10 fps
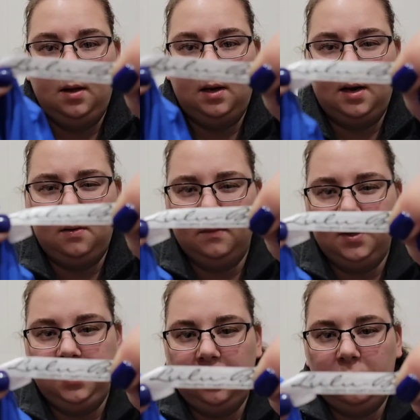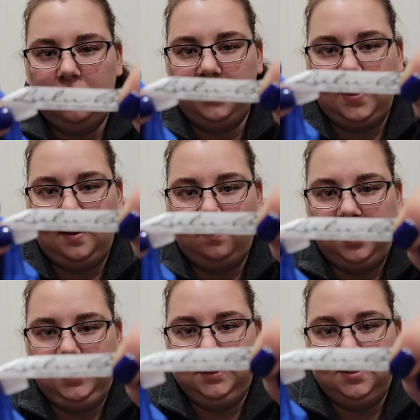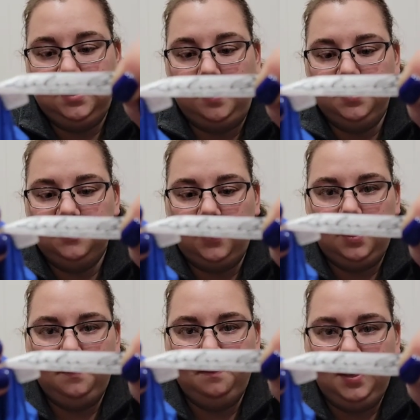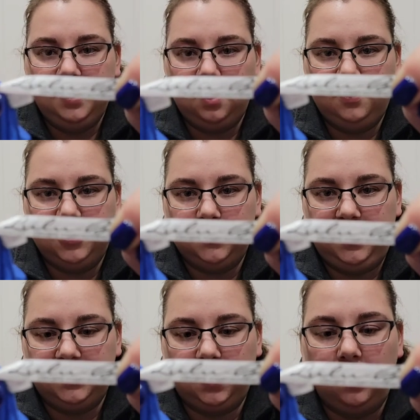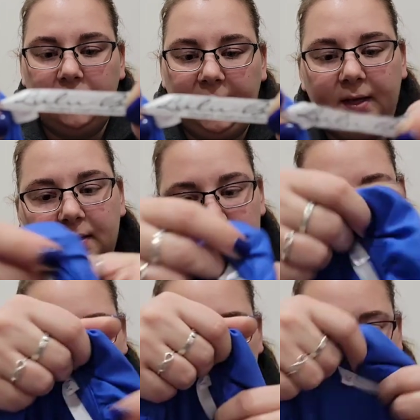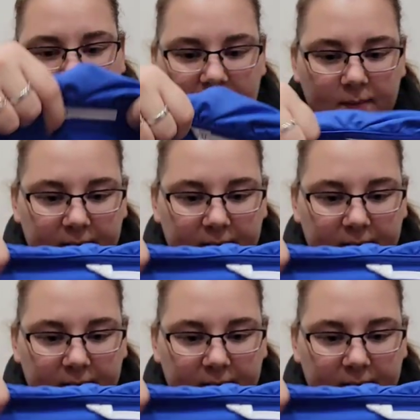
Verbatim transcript: And I don't really know what that brand stems from. It could just be its own thing. This is a size medium.